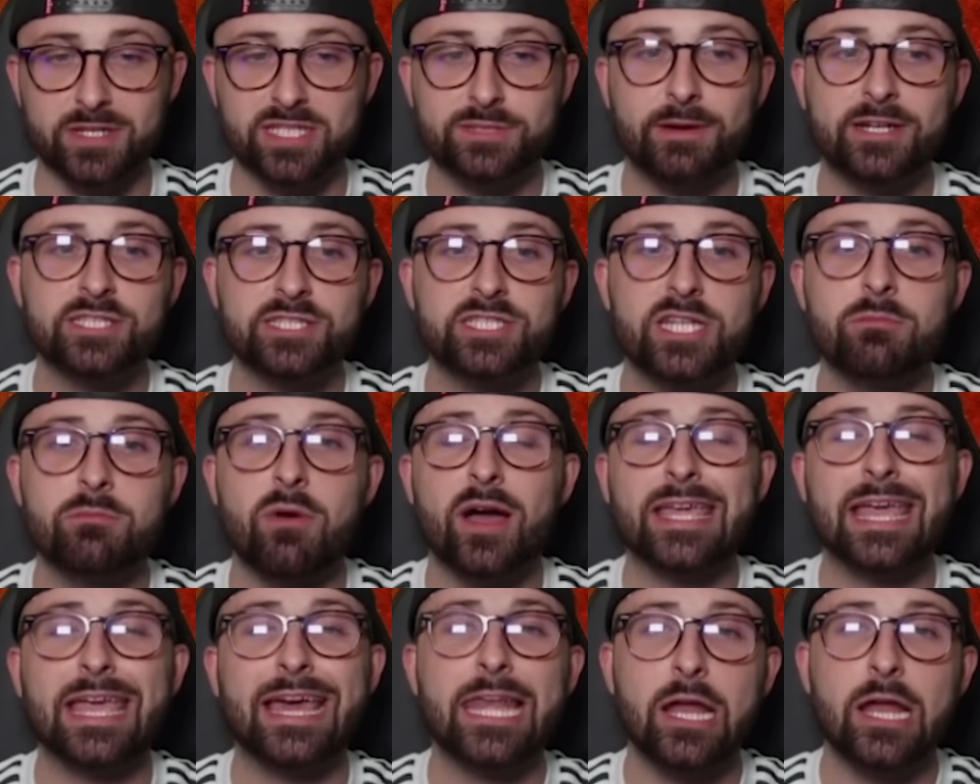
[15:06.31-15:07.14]
Especially you
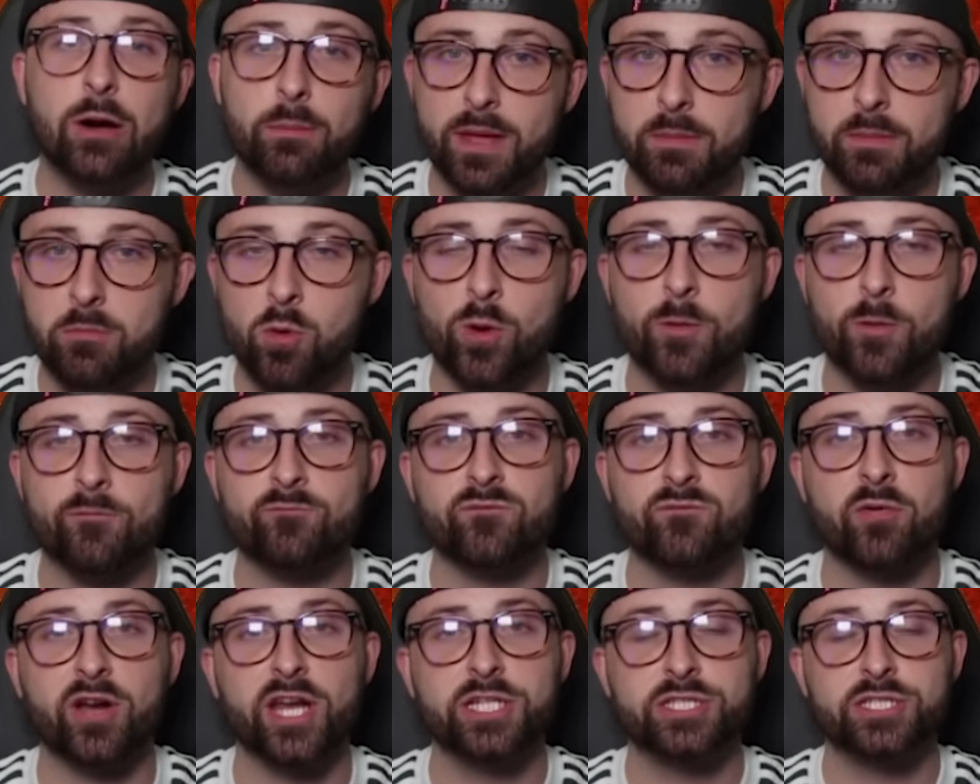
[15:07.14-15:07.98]
might get a little bit more
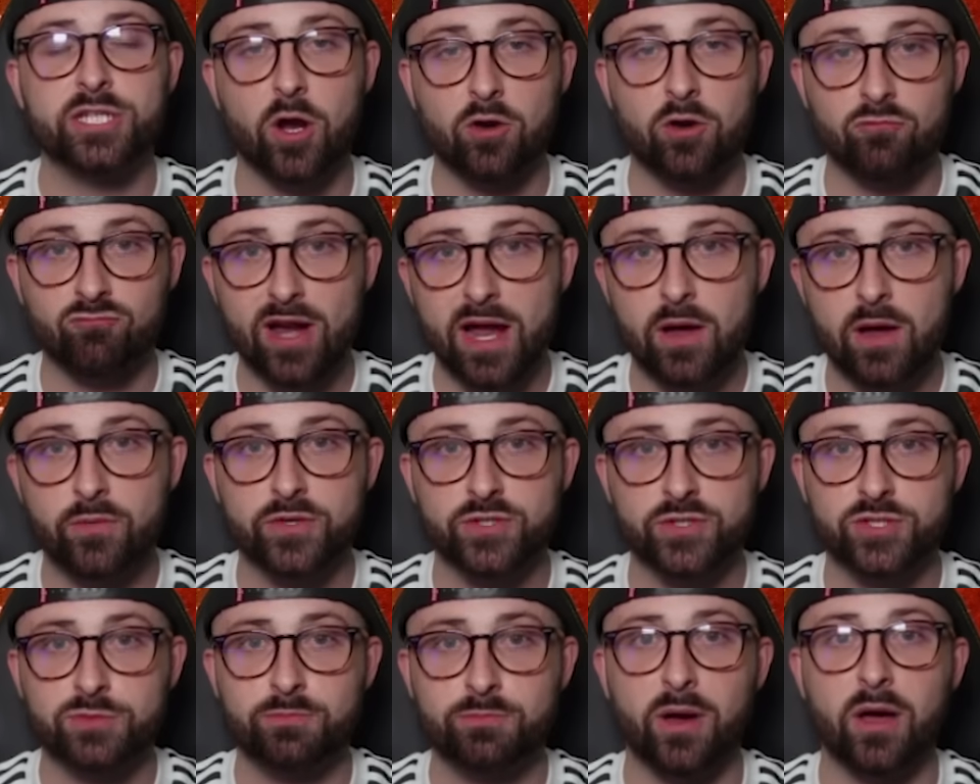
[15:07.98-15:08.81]
information around
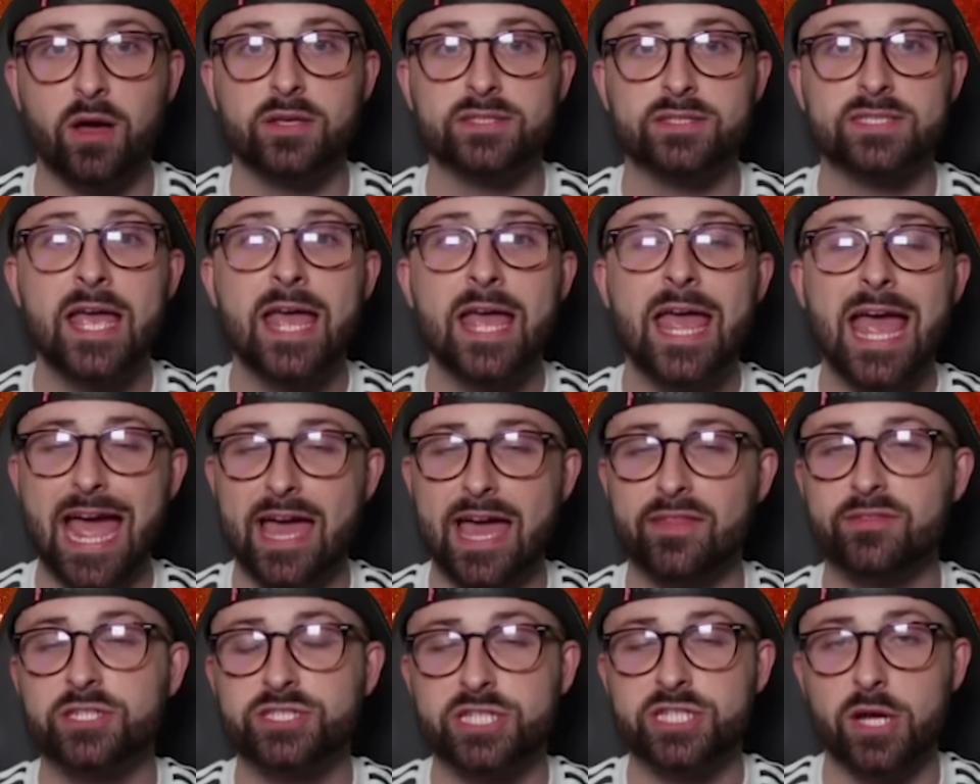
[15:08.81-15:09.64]
the Spurs
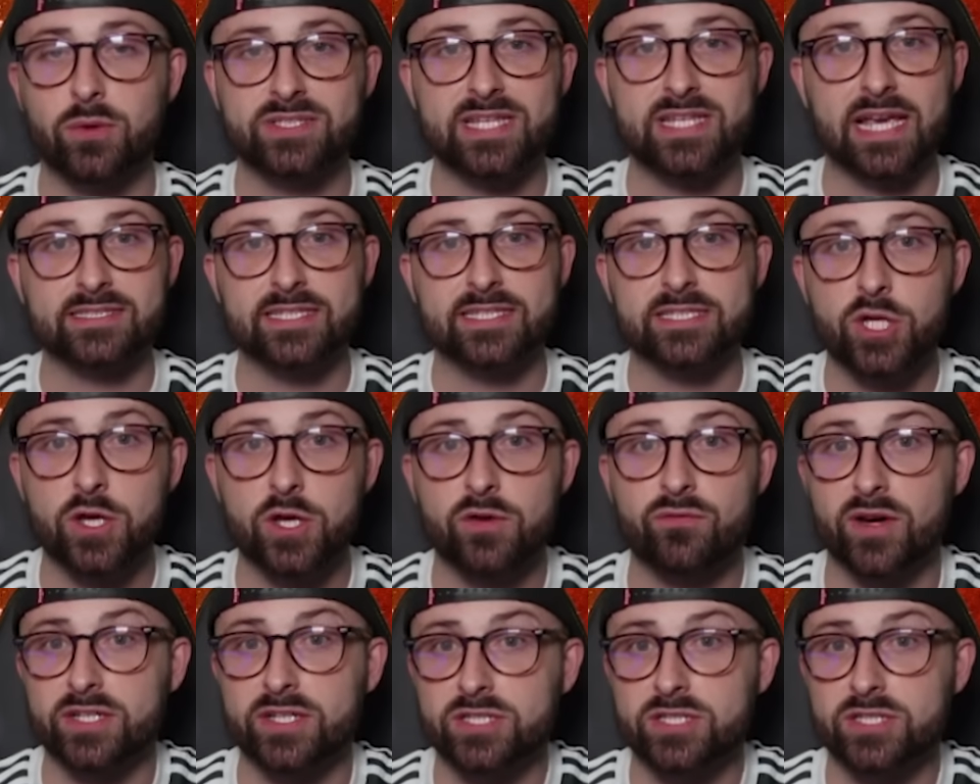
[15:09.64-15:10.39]
and the Chelsea assets too.